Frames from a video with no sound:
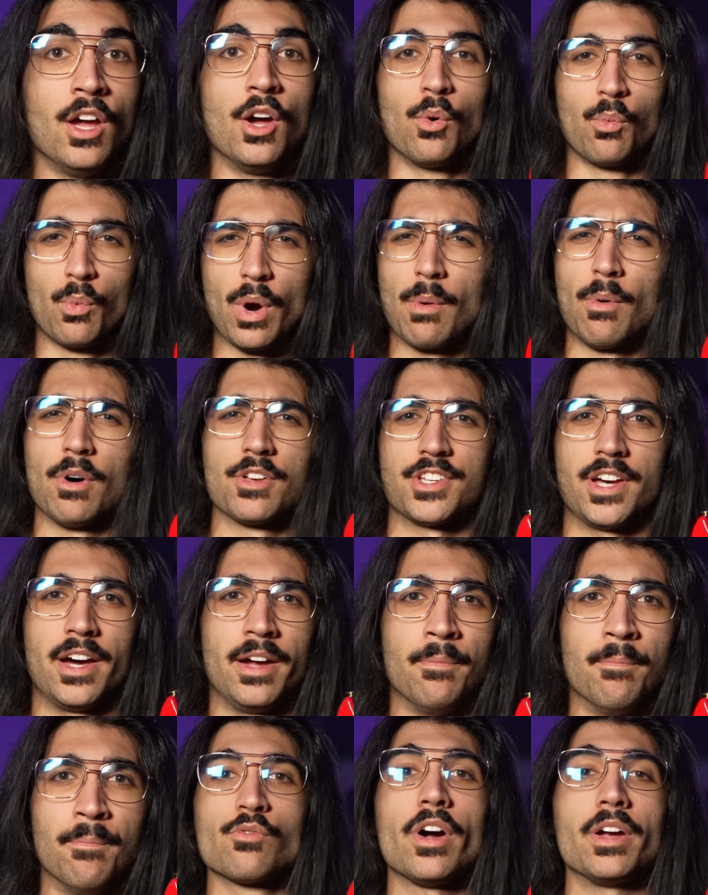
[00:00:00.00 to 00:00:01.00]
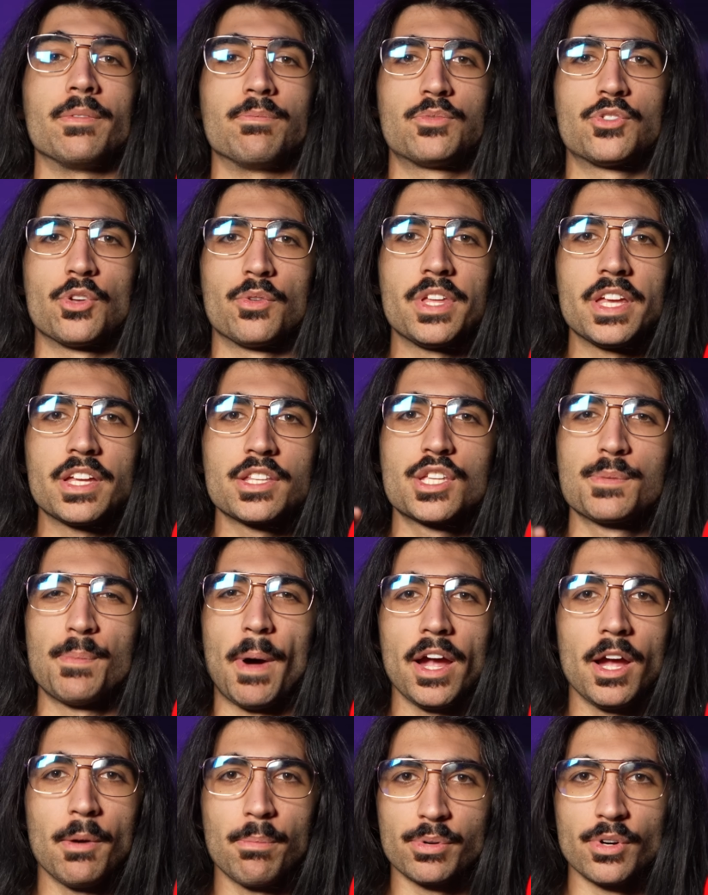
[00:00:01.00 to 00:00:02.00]
Where was I? Right, so the
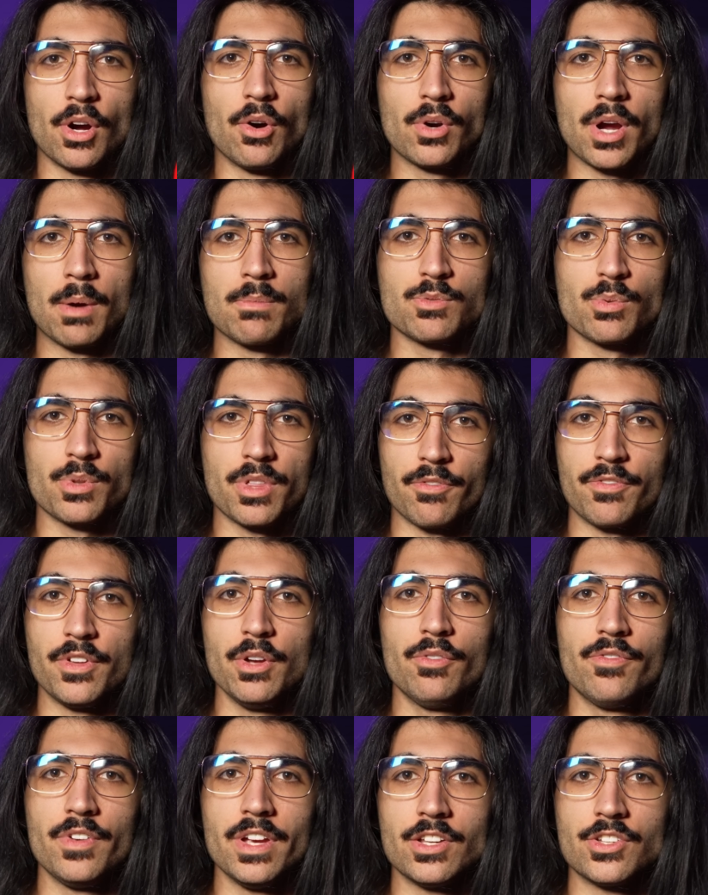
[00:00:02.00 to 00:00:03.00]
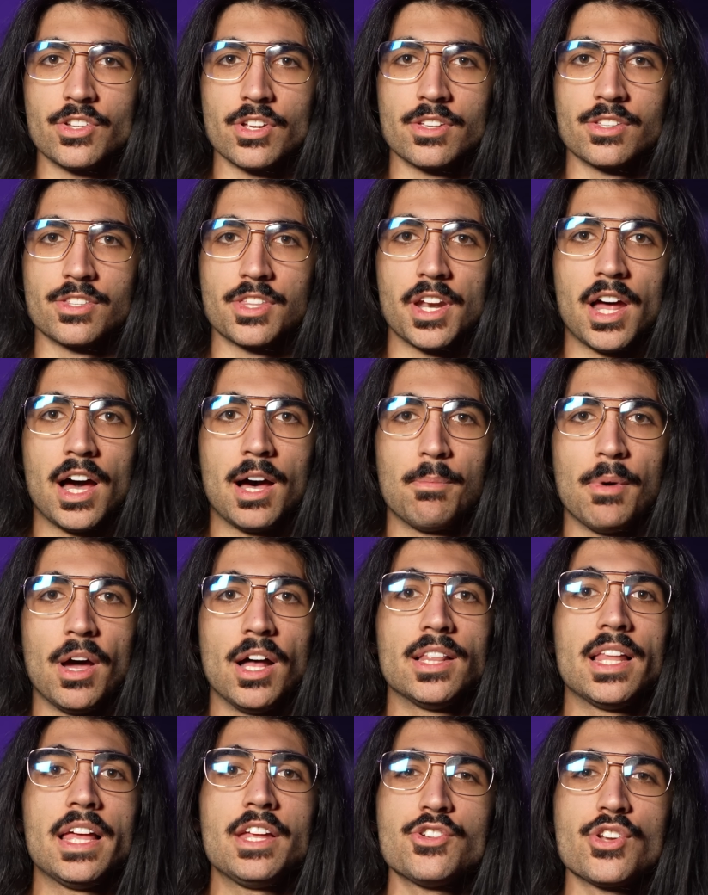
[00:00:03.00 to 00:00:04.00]
Inspire Pro comes with a few features that are
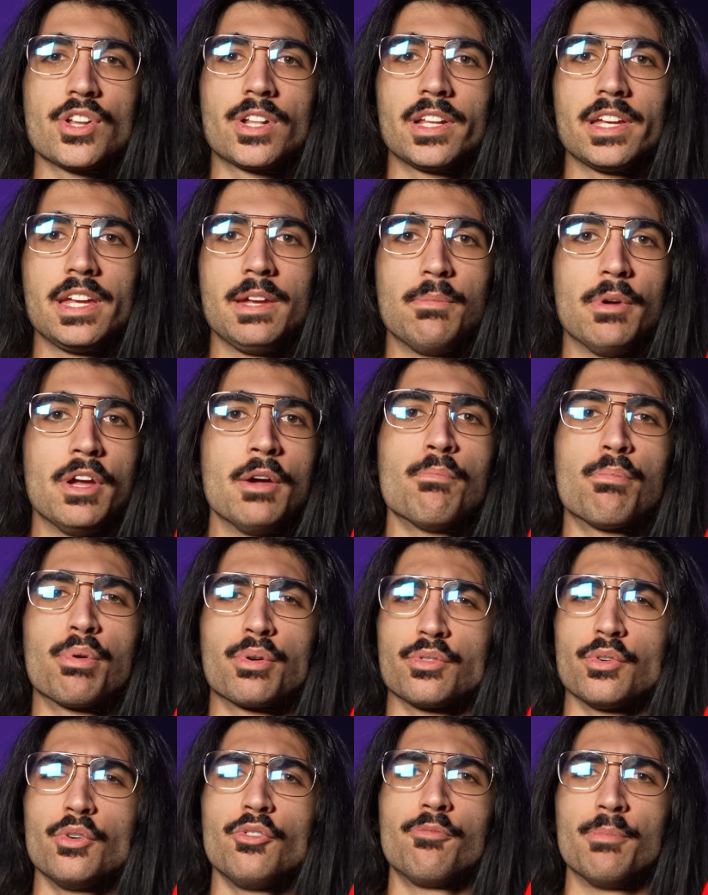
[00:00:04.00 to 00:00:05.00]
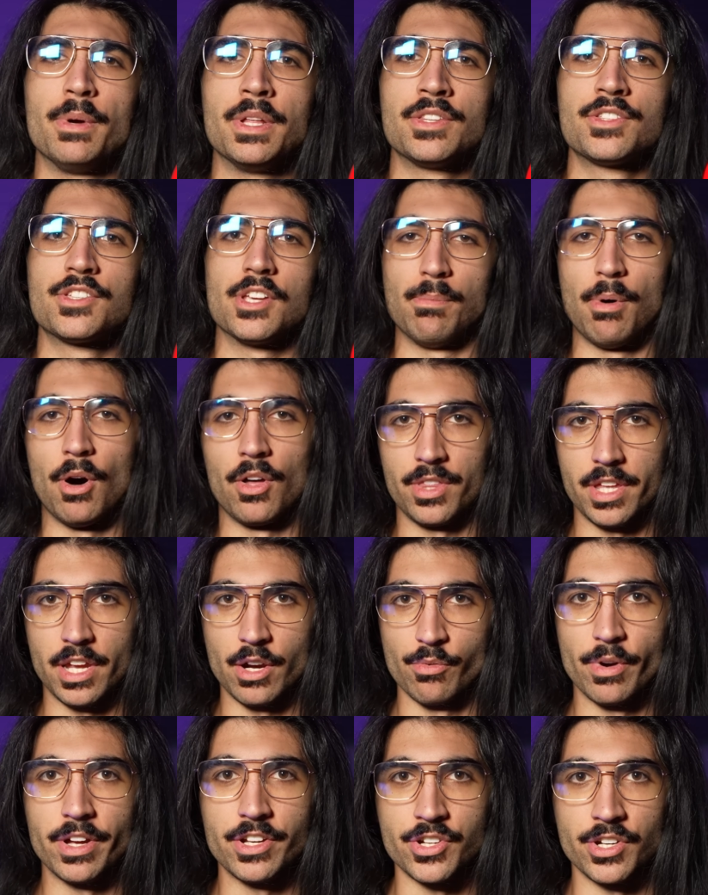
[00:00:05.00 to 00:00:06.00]
allegedly improvements upon the
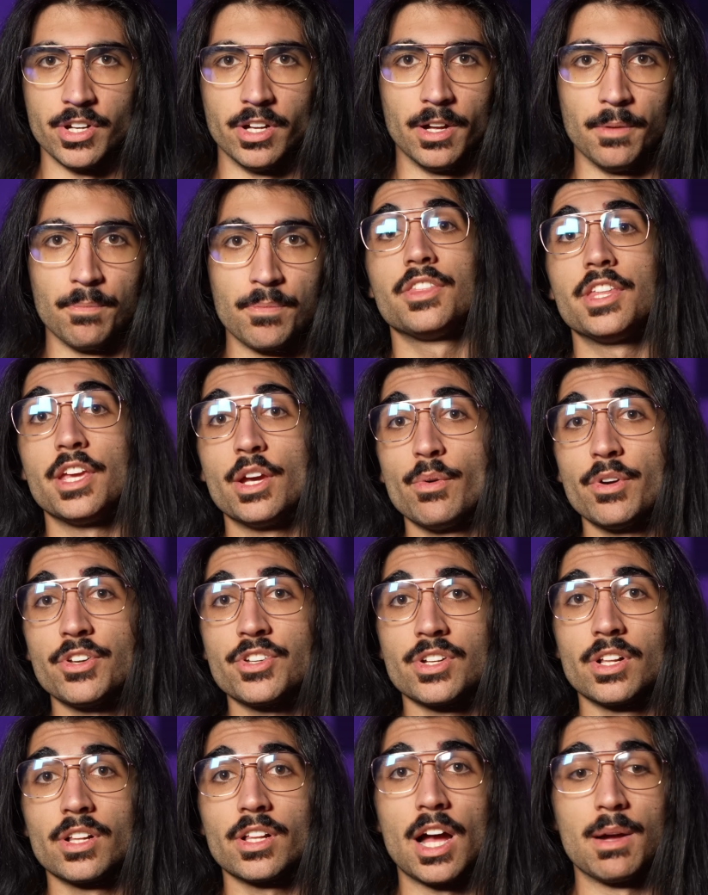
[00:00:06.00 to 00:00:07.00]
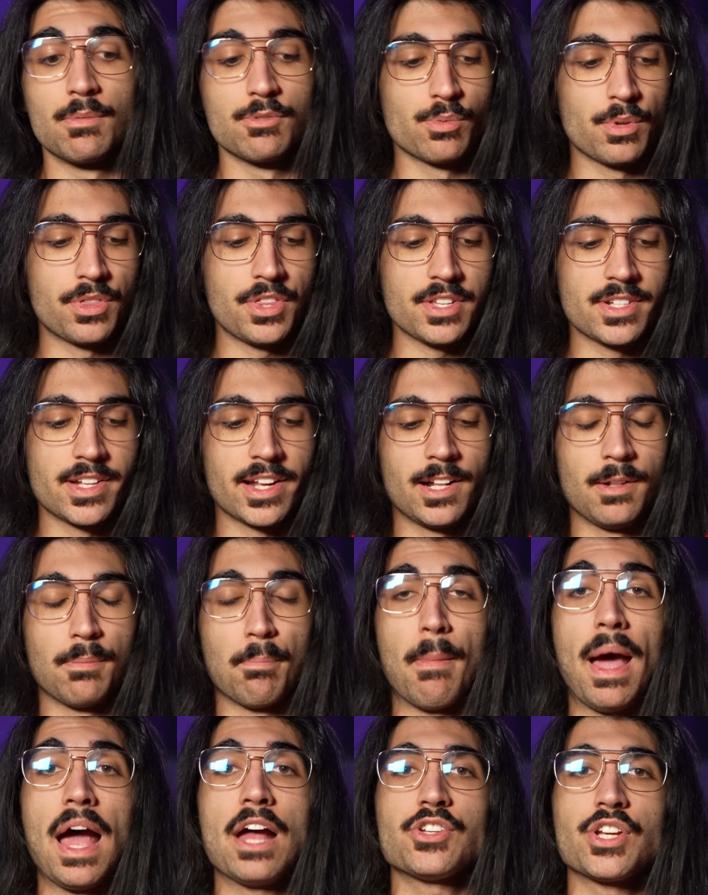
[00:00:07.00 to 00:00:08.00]
original. The original comes with this little
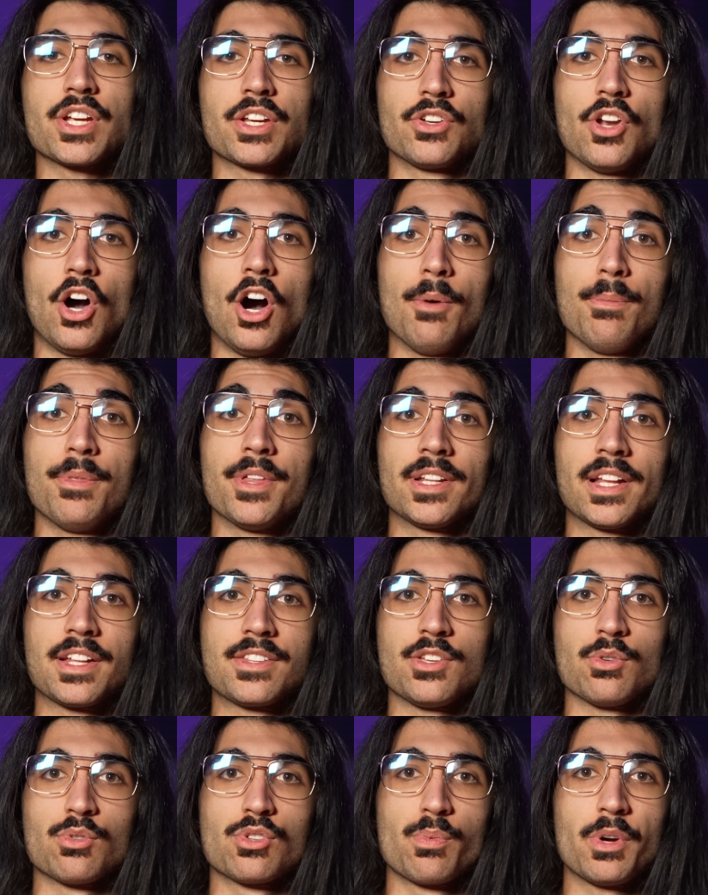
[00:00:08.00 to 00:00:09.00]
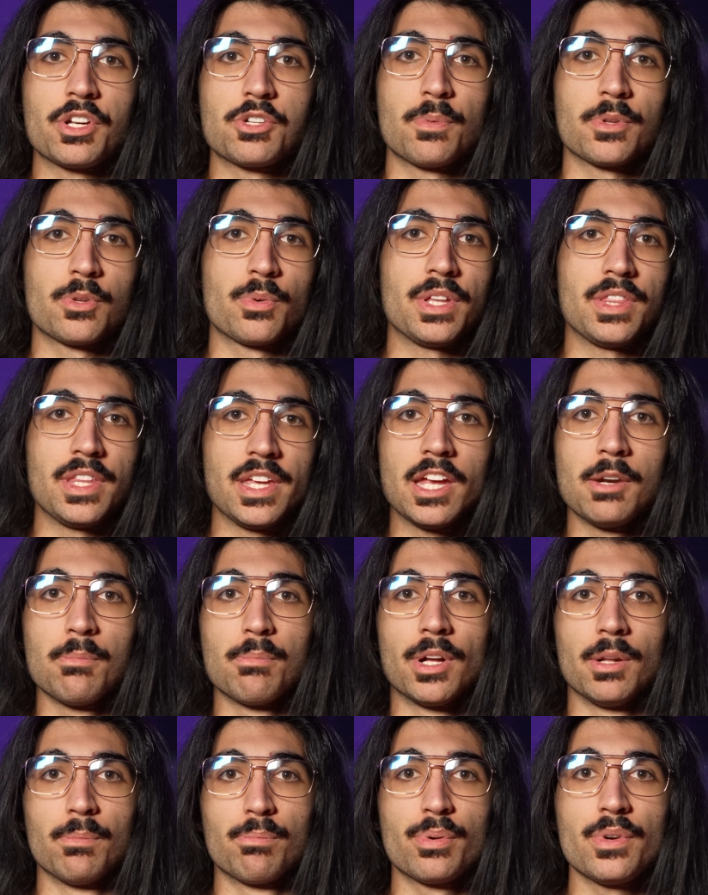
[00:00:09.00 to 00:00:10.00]
magic knob that lets you switch between the
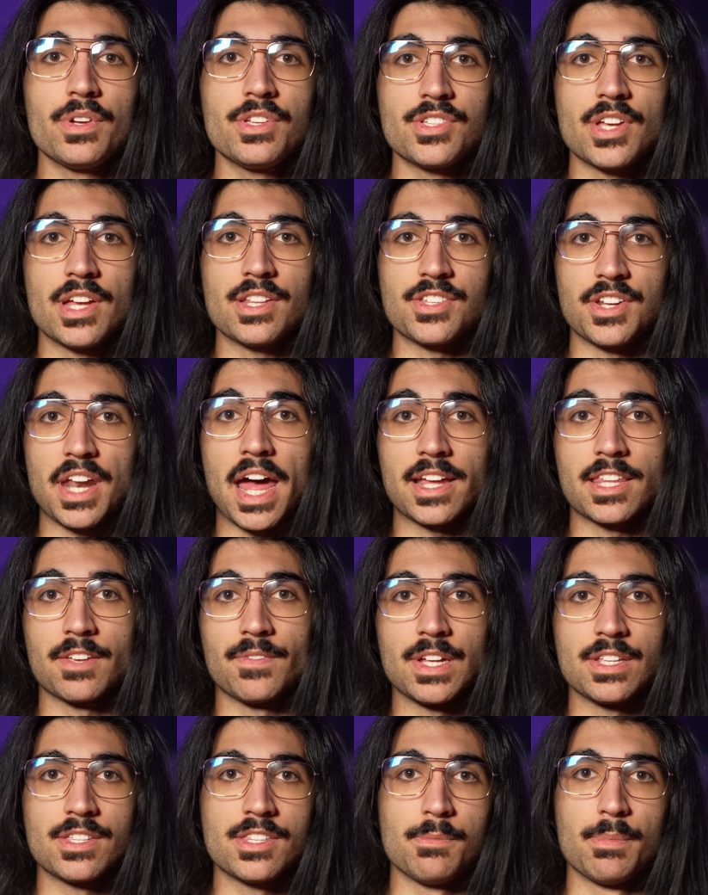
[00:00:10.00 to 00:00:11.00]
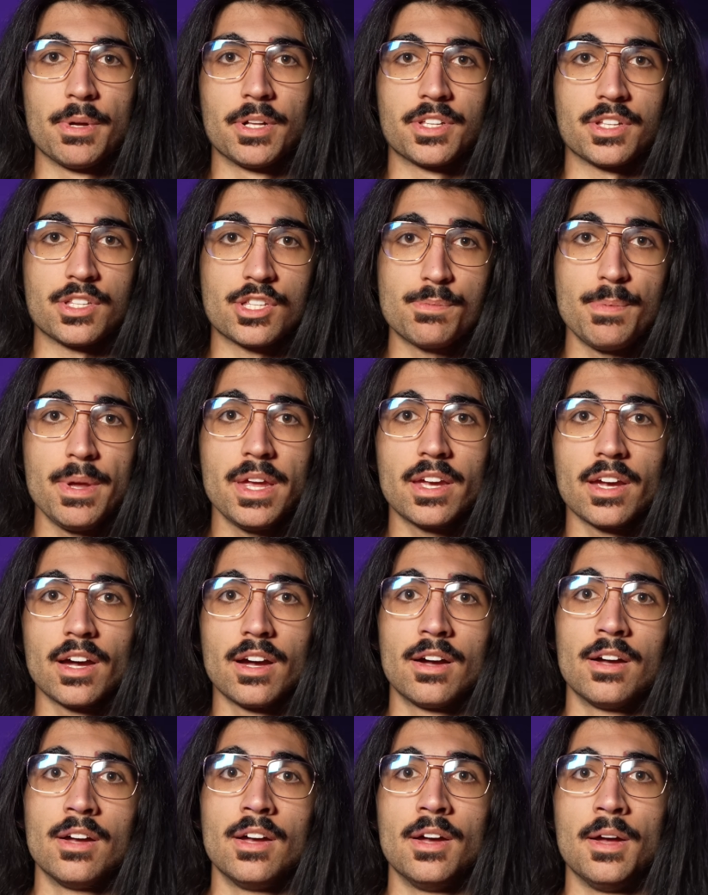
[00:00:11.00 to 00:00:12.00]
inbuilt presets and activates the built-in
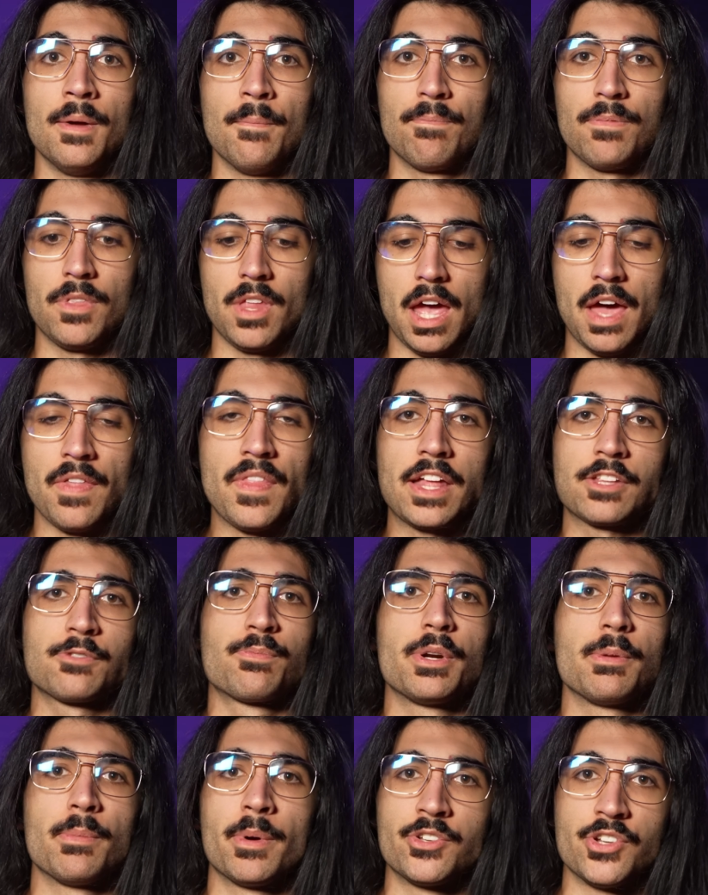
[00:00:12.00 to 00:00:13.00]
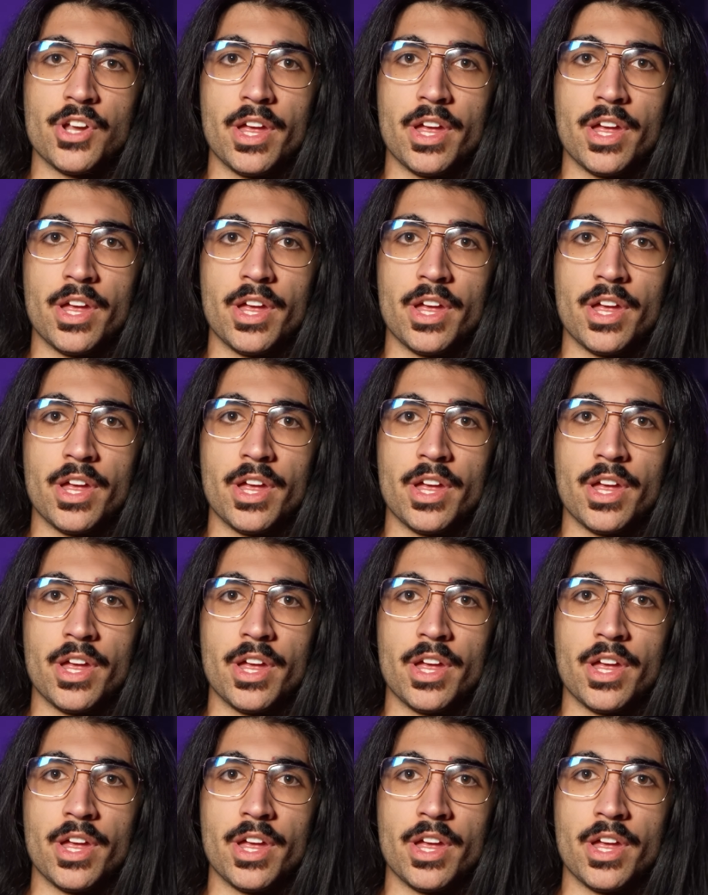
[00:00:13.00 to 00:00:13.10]
speaker, and that's pretty much